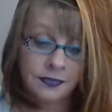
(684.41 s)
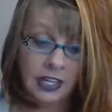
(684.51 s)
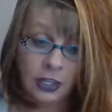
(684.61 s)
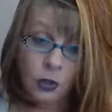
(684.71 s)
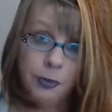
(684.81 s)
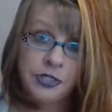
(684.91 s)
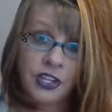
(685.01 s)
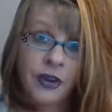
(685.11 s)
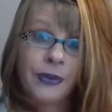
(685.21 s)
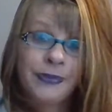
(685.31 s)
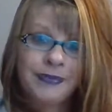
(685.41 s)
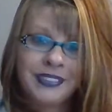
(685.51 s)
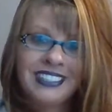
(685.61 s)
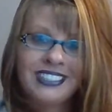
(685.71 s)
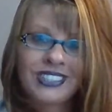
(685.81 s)
I hope so.
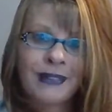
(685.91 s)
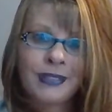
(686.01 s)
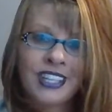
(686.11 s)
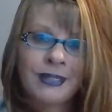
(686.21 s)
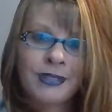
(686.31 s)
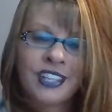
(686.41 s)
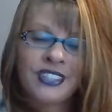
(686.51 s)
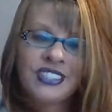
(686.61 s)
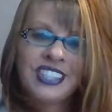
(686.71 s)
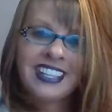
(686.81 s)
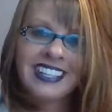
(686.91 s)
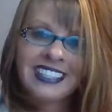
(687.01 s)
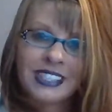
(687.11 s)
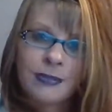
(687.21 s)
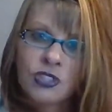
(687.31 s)
Please drop a like below, share, and
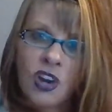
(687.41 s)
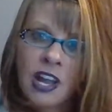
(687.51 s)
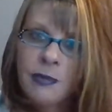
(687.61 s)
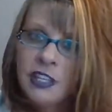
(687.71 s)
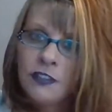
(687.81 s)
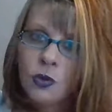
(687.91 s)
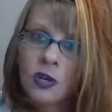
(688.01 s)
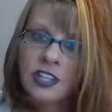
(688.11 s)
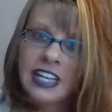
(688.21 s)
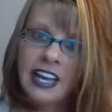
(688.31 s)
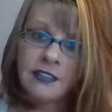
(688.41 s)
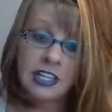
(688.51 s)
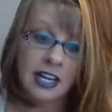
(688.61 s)
subscribe if you already haven't.